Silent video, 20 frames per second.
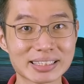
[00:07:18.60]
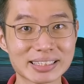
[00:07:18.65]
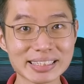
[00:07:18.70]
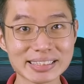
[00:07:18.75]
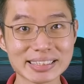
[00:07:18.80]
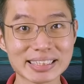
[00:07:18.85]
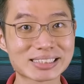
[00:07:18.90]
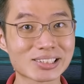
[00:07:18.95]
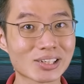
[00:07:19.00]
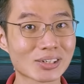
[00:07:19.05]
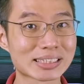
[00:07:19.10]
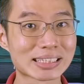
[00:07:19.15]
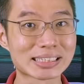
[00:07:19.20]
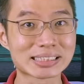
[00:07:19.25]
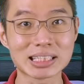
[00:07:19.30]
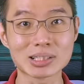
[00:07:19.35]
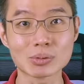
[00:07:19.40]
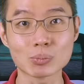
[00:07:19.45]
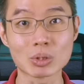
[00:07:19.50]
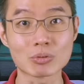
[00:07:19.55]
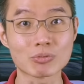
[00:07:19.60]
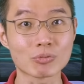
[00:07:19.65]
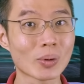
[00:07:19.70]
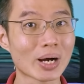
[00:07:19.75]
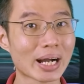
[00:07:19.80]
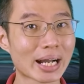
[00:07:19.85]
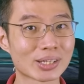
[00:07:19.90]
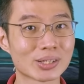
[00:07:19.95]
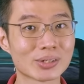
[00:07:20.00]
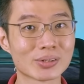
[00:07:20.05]
This is consistent with
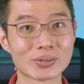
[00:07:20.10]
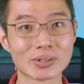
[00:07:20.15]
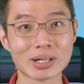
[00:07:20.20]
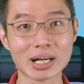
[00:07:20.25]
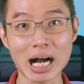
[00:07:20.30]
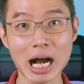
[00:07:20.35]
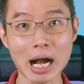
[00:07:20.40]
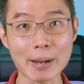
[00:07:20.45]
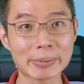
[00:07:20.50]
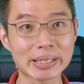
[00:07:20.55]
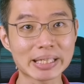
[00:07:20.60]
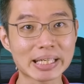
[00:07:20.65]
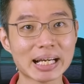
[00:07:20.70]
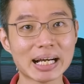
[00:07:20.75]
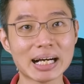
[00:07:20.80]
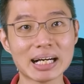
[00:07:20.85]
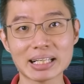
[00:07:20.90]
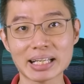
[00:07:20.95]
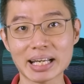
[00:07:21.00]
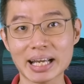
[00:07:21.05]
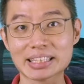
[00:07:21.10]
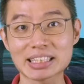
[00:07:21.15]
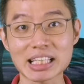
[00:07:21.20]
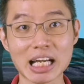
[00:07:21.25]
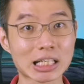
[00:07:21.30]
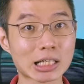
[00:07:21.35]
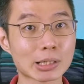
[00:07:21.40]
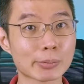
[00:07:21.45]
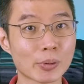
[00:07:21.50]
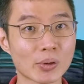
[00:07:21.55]
what I know. IBKR and
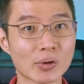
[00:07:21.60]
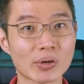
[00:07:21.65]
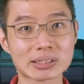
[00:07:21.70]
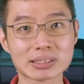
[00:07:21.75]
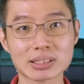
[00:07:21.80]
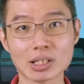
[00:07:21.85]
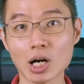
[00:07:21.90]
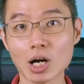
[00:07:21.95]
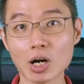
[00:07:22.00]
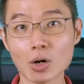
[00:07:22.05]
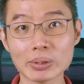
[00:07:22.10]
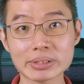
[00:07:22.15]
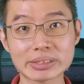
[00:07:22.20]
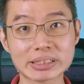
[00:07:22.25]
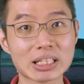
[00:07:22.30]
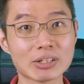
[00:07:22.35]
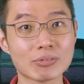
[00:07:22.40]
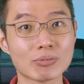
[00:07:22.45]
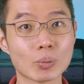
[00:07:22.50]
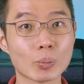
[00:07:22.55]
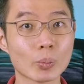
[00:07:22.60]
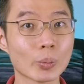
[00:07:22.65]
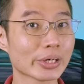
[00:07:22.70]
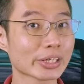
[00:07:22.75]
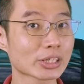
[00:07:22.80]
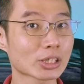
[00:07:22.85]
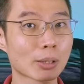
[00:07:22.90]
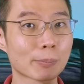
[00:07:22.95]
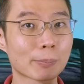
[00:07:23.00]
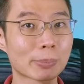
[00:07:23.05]
Tiger Brokers always give
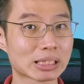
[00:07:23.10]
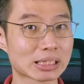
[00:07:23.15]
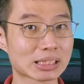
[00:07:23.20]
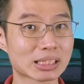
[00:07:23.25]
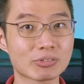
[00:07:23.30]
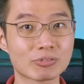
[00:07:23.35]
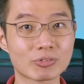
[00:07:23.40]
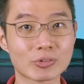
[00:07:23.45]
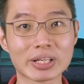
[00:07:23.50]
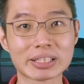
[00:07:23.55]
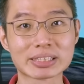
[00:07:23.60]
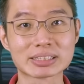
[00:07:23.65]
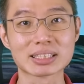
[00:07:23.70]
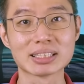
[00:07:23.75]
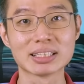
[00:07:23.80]
very competitive rates.